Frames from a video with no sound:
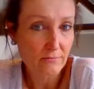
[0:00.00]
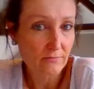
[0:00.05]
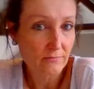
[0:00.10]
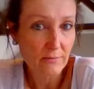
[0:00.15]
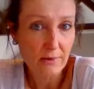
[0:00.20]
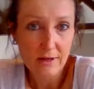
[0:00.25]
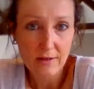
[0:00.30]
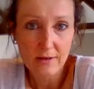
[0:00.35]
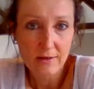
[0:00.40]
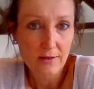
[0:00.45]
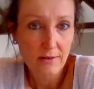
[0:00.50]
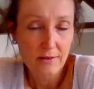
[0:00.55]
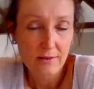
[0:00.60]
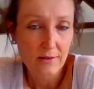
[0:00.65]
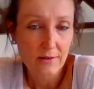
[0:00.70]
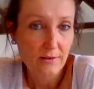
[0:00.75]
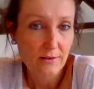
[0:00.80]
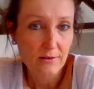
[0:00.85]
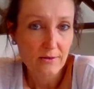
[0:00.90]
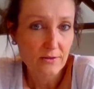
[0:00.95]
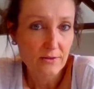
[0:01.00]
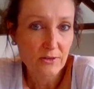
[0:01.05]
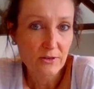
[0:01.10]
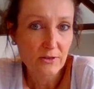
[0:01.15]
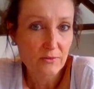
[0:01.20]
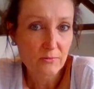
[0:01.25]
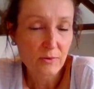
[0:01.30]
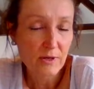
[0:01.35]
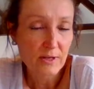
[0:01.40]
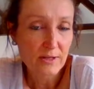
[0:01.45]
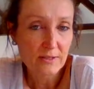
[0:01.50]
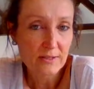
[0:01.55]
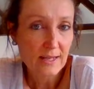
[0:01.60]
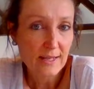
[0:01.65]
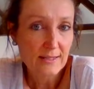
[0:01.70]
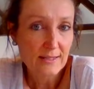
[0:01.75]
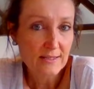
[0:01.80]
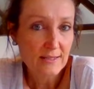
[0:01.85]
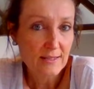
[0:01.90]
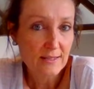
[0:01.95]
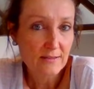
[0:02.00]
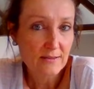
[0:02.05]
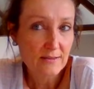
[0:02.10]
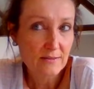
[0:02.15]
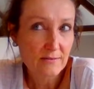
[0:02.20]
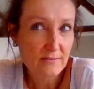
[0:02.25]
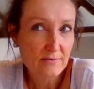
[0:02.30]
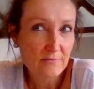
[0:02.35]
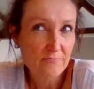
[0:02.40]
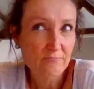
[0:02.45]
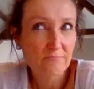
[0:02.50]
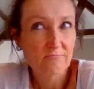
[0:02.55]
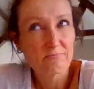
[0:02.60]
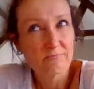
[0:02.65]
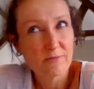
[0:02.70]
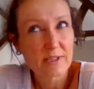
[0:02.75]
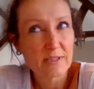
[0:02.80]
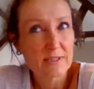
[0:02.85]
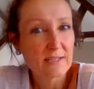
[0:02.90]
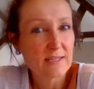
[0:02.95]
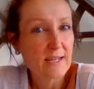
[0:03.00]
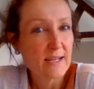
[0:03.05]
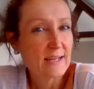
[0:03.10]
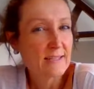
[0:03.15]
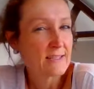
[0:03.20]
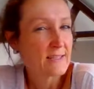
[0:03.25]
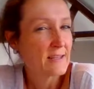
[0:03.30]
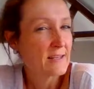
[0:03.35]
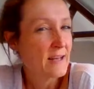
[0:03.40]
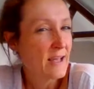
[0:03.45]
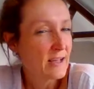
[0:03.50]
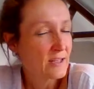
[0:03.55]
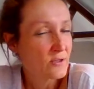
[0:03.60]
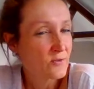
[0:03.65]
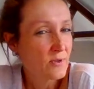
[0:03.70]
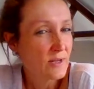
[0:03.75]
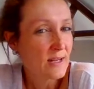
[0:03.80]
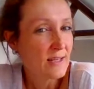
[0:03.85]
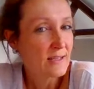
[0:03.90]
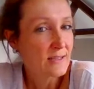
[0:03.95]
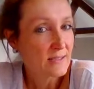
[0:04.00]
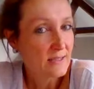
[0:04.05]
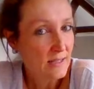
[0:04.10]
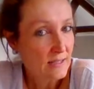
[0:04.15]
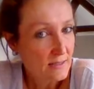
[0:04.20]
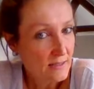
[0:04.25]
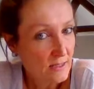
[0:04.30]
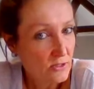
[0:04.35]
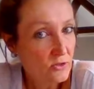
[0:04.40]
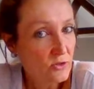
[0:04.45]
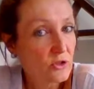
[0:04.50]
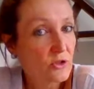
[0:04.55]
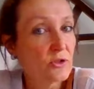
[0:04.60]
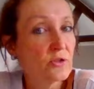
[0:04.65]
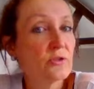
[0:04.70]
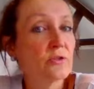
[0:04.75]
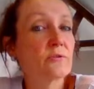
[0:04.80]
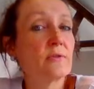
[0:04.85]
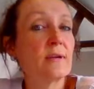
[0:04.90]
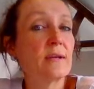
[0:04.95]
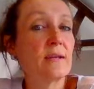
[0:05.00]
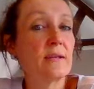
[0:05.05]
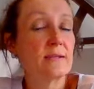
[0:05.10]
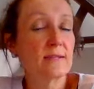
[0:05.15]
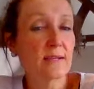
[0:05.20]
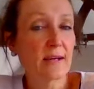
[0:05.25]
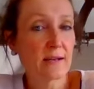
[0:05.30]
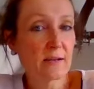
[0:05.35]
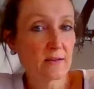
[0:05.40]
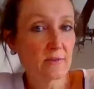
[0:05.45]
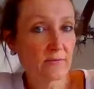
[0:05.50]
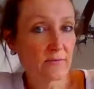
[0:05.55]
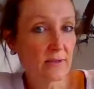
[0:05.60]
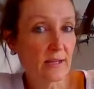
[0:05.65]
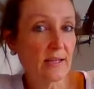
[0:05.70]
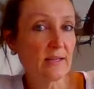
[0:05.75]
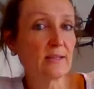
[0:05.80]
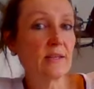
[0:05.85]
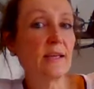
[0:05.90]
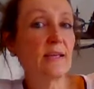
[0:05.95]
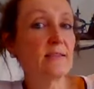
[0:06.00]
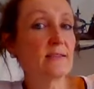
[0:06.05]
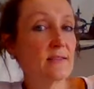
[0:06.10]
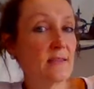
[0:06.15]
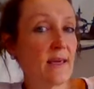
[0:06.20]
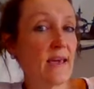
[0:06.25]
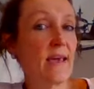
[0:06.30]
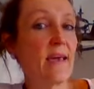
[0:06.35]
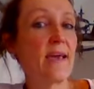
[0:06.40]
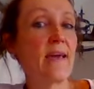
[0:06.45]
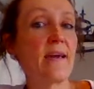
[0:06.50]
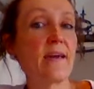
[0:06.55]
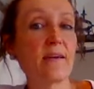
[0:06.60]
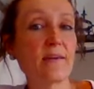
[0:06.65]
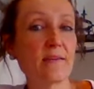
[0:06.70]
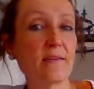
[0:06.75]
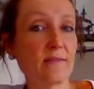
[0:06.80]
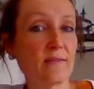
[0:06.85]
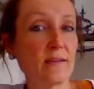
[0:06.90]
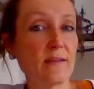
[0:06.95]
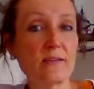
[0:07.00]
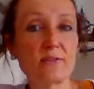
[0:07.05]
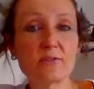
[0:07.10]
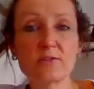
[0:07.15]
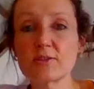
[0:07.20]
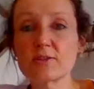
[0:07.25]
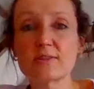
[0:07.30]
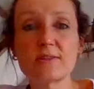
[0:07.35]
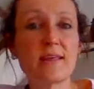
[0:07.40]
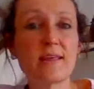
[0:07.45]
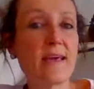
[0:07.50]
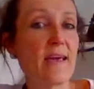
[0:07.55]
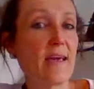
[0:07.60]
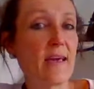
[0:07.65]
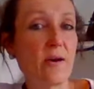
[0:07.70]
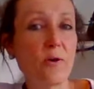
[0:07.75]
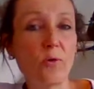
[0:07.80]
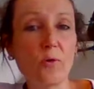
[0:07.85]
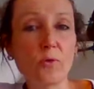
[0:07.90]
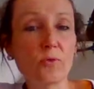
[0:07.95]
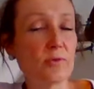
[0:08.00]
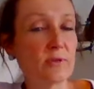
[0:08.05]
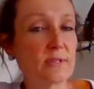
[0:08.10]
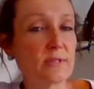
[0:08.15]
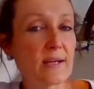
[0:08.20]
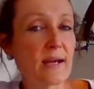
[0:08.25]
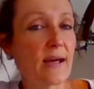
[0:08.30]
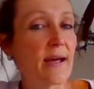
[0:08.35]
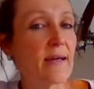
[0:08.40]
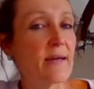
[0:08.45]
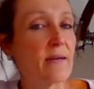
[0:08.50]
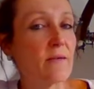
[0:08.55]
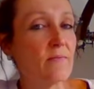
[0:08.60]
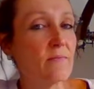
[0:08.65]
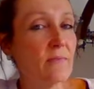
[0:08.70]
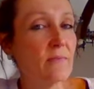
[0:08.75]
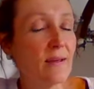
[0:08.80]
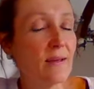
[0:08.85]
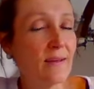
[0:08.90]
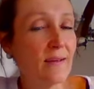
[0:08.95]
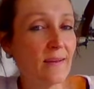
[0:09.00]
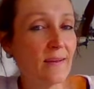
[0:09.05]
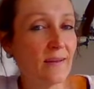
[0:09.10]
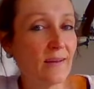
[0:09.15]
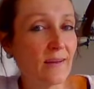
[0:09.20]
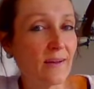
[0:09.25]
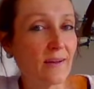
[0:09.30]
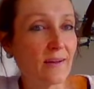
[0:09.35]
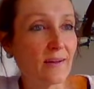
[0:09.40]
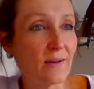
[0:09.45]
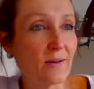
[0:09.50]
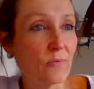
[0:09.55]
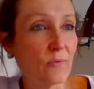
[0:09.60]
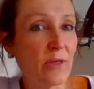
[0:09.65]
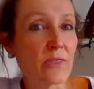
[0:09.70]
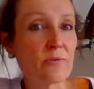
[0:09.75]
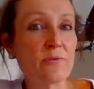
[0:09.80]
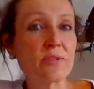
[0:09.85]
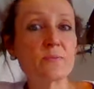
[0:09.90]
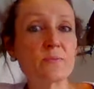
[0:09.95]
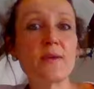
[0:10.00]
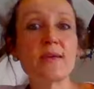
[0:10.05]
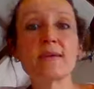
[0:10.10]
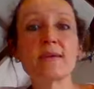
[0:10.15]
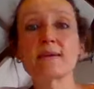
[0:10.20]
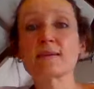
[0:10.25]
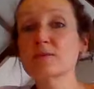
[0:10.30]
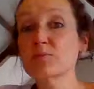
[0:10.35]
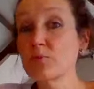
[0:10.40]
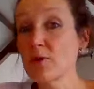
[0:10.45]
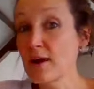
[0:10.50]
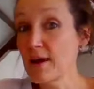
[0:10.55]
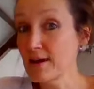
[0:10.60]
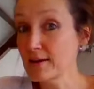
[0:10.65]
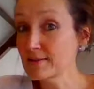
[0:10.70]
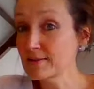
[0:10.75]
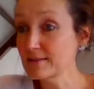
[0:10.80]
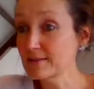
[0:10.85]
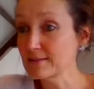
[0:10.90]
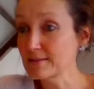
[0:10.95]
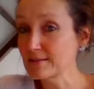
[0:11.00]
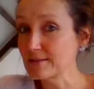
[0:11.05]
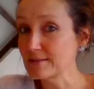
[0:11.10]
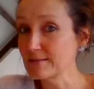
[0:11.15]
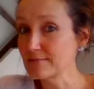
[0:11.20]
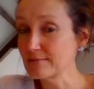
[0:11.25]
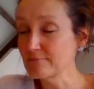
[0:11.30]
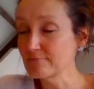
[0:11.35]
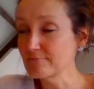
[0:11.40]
from, one day to the next. Really, it's enduring. It's kind of it's there. It's just there all the time. Whether it's being expressed,